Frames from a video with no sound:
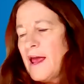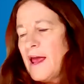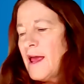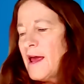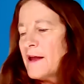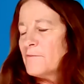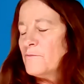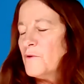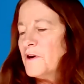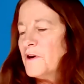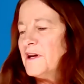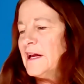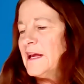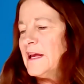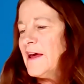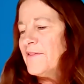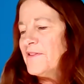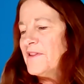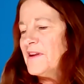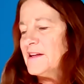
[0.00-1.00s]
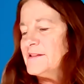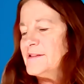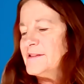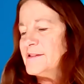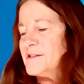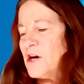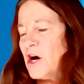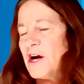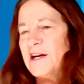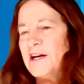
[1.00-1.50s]
And we're going to get things
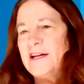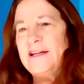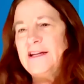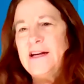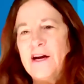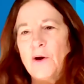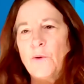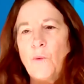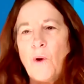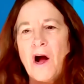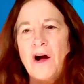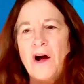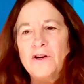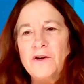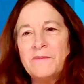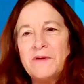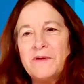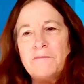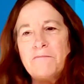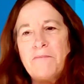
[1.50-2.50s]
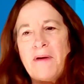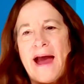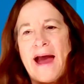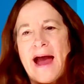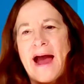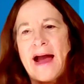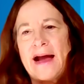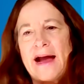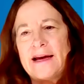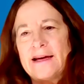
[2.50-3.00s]
started here, welcoming
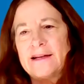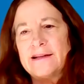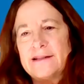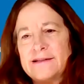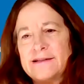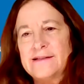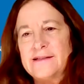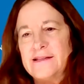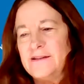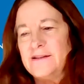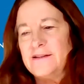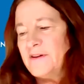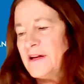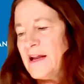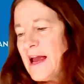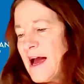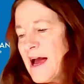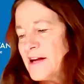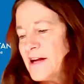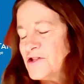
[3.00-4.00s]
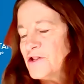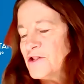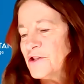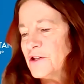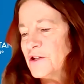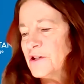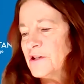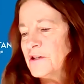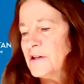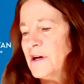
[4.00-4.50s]
back Stephen
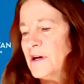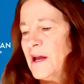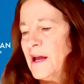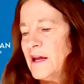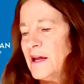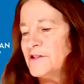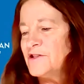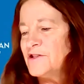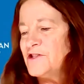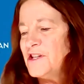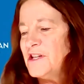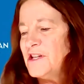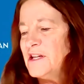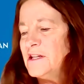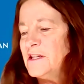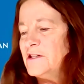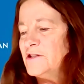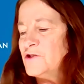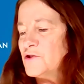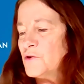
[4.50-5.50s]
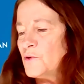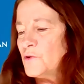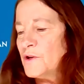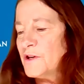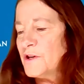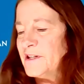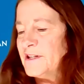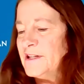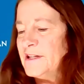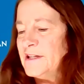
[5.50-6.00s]
Ascher and Jeanne
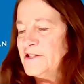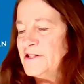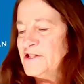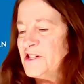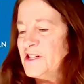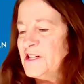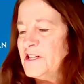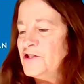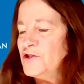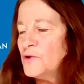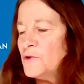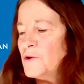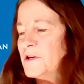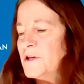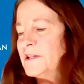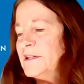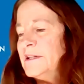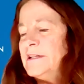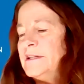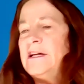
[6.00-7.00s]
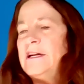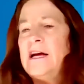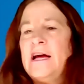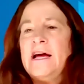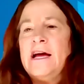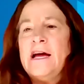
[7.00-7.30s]
Jordan, Jeannie Jordan,